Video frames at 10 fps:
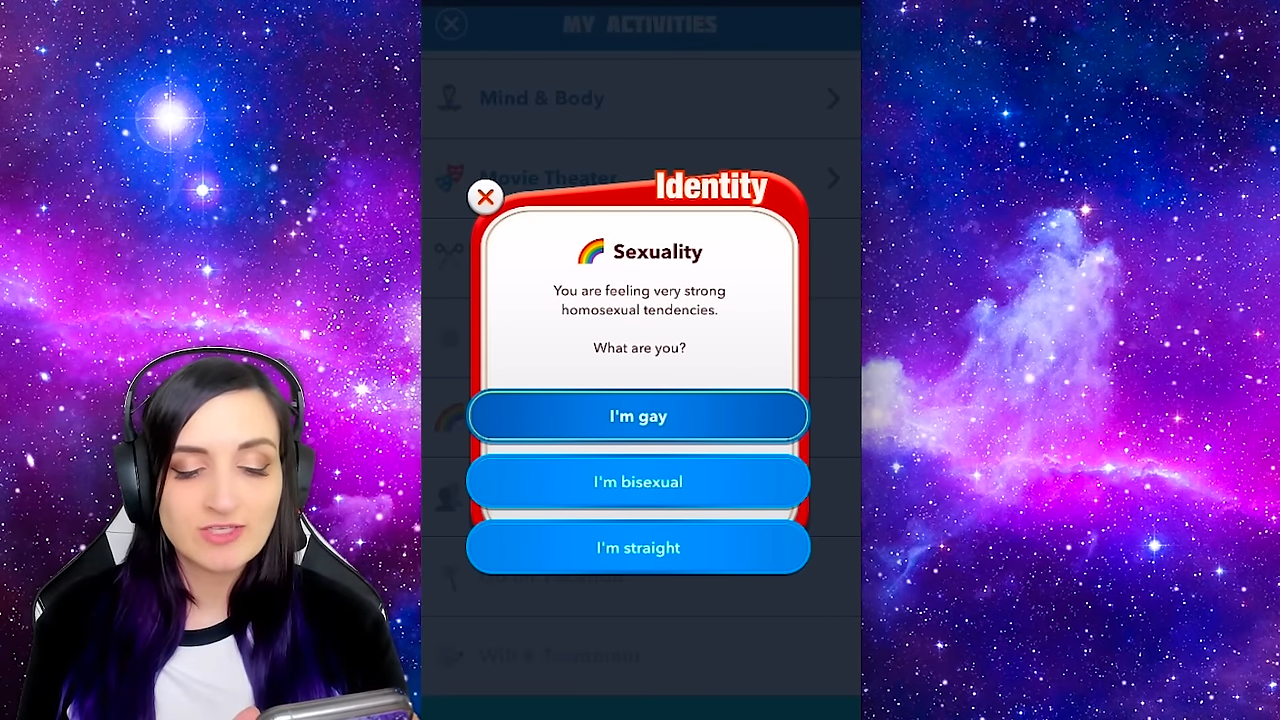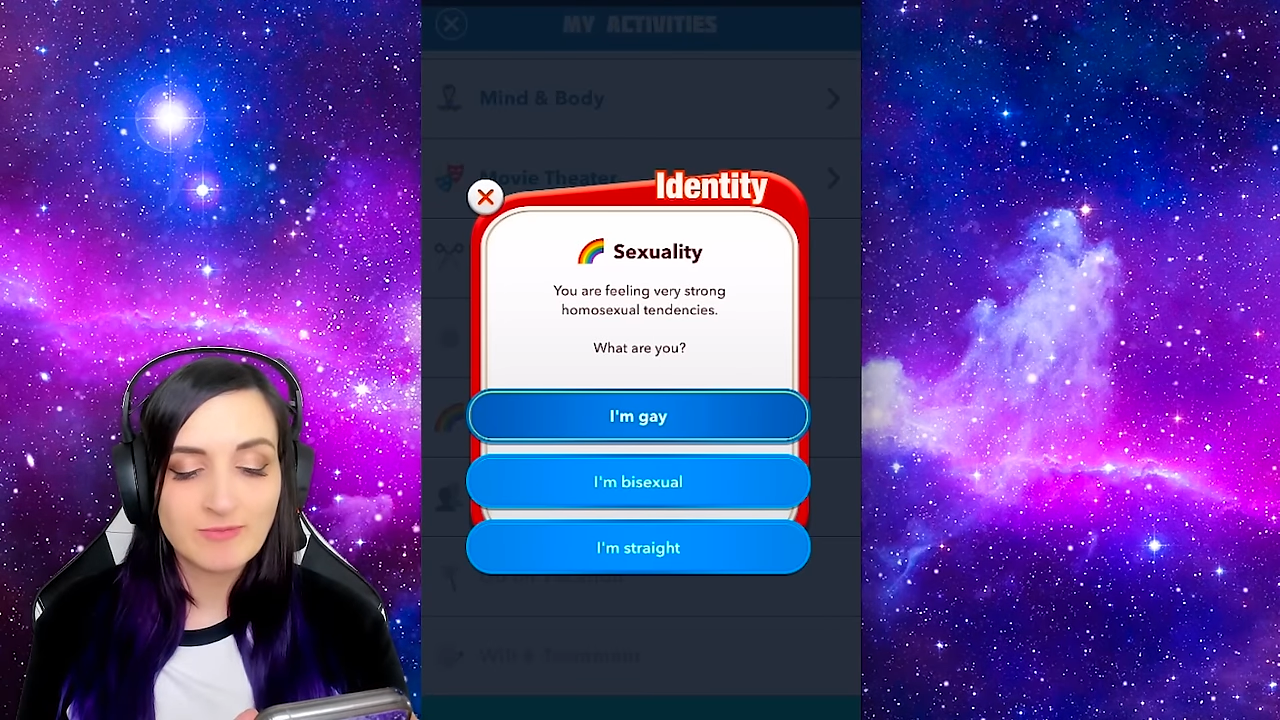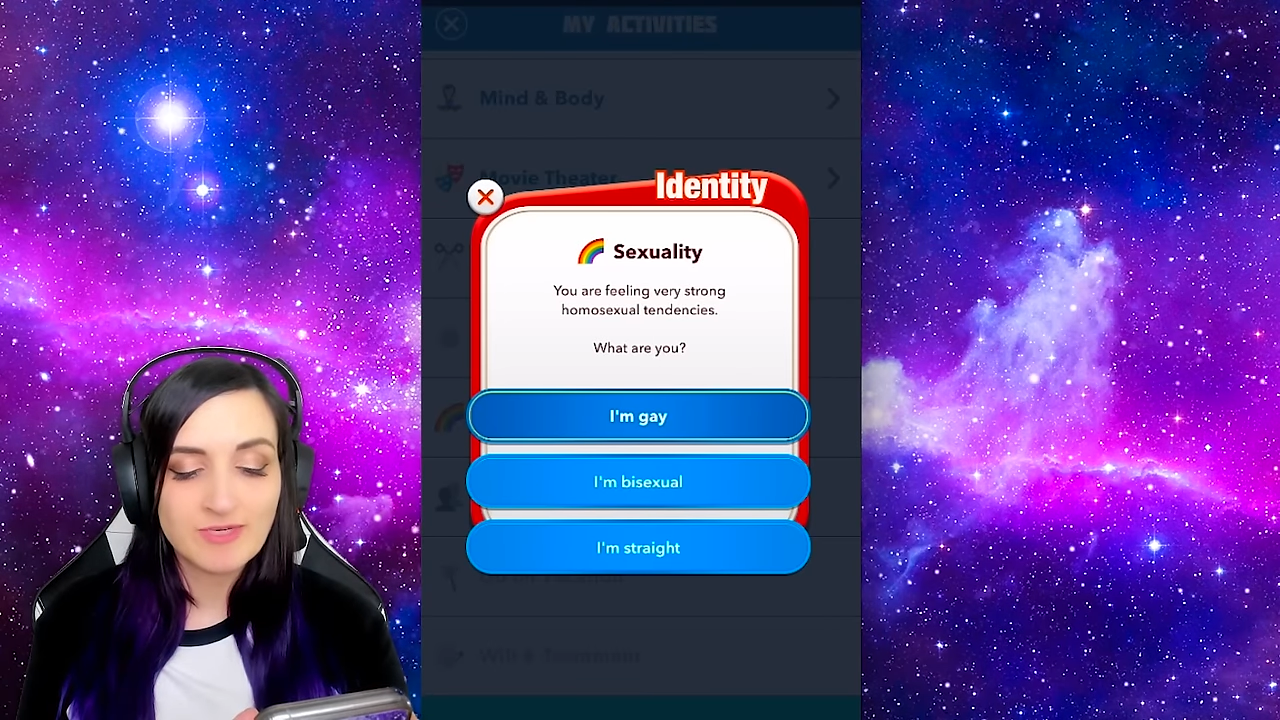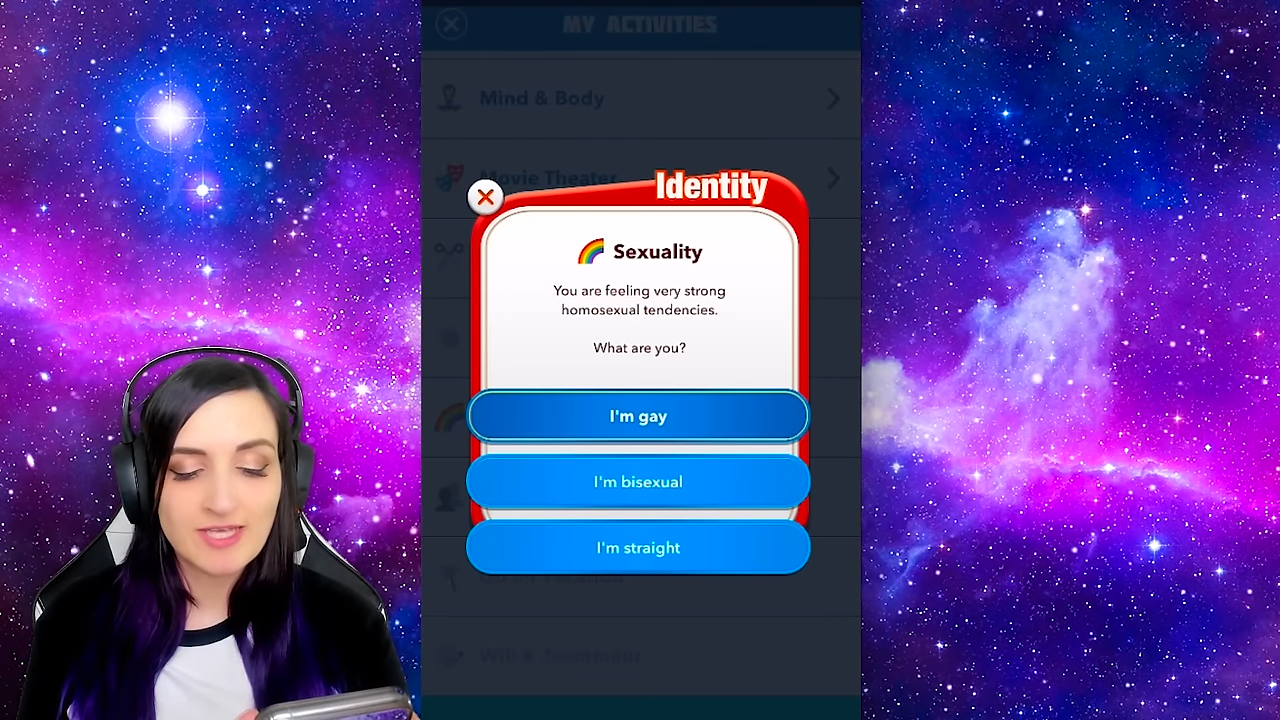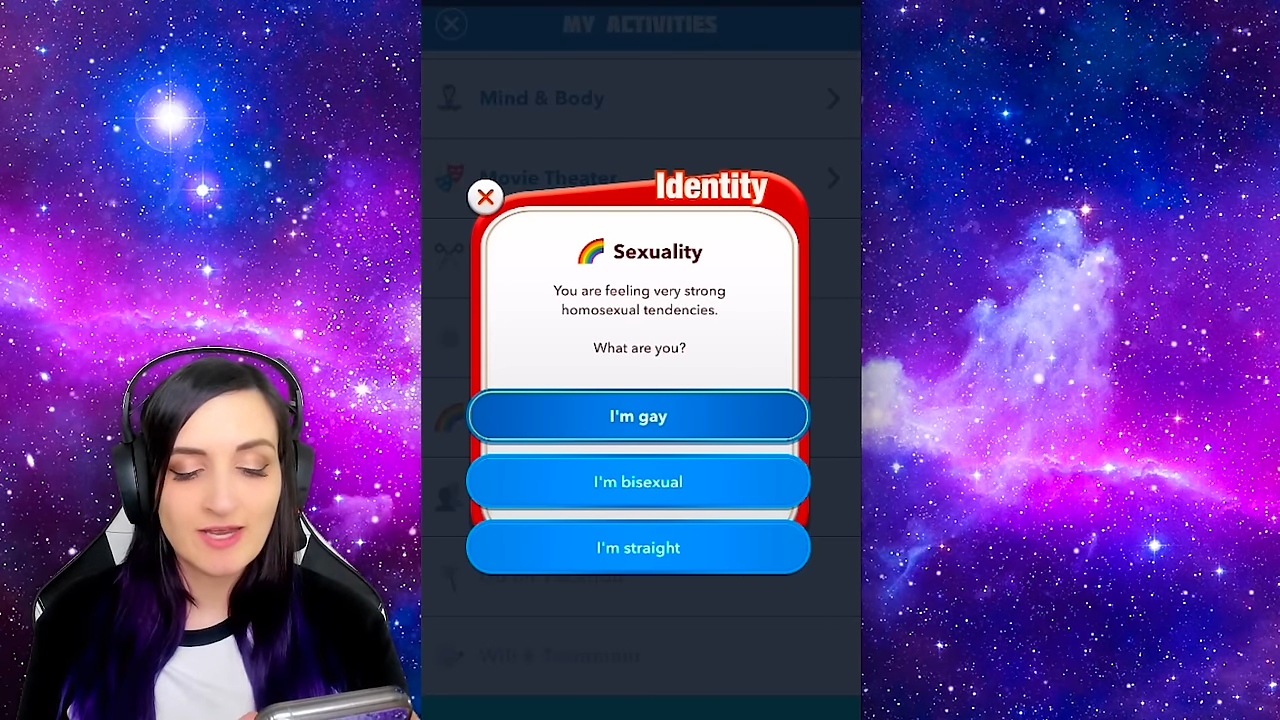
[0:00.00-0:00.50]
I'm
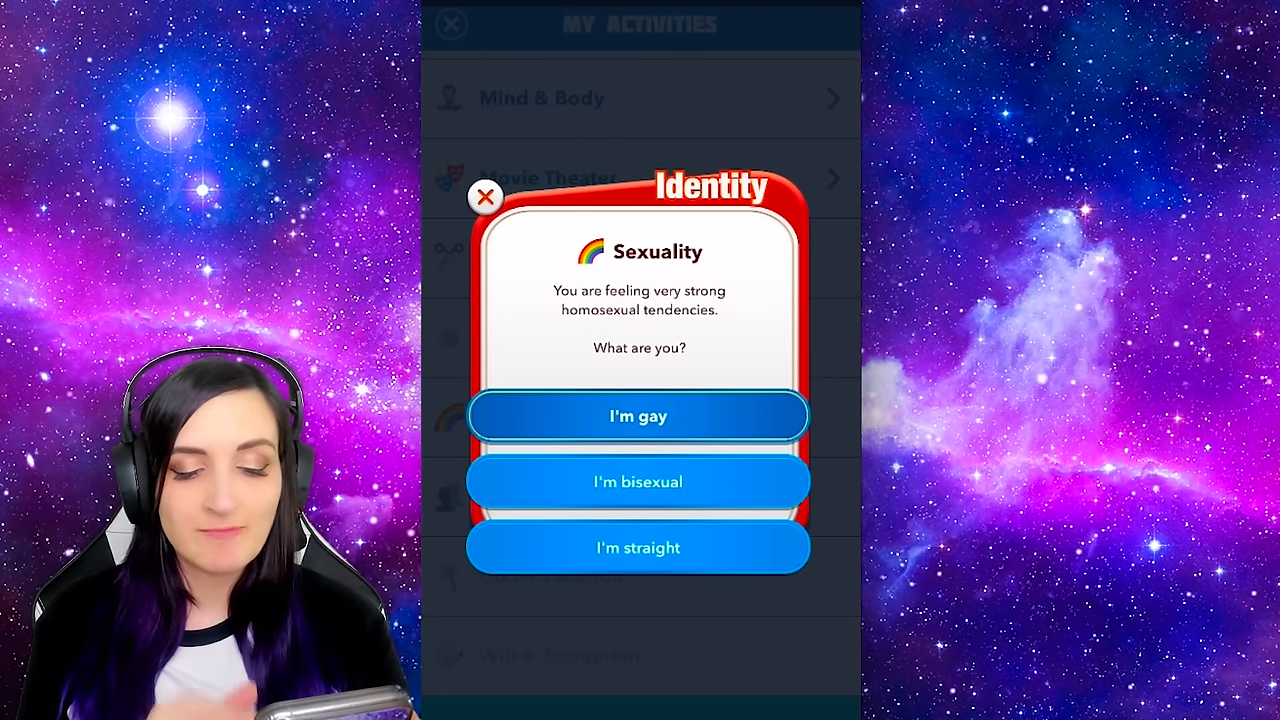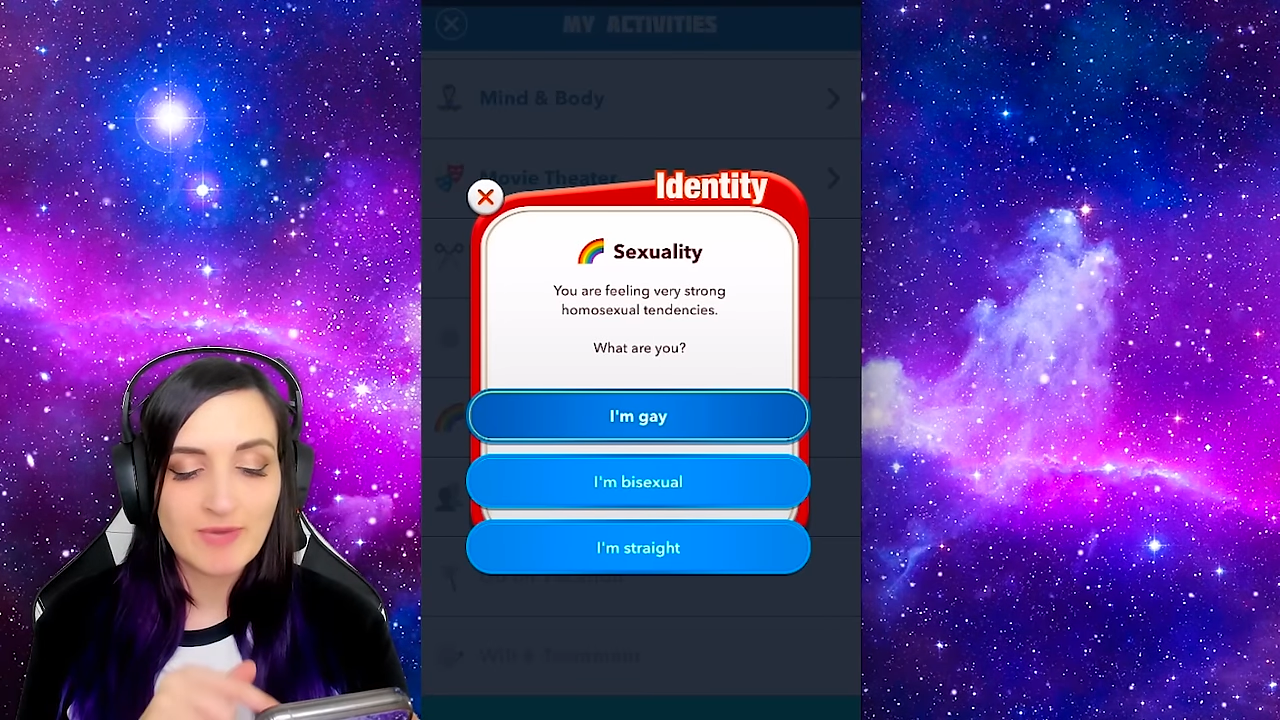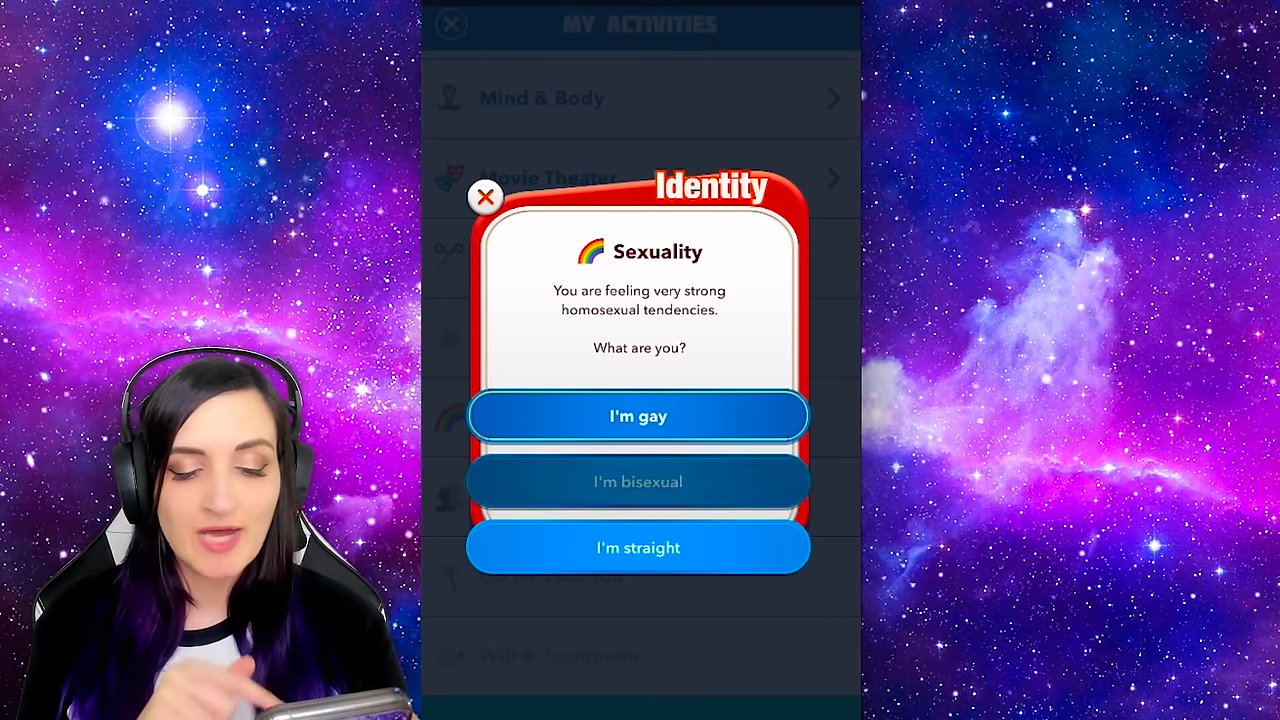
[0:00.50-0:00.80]
going to say I'm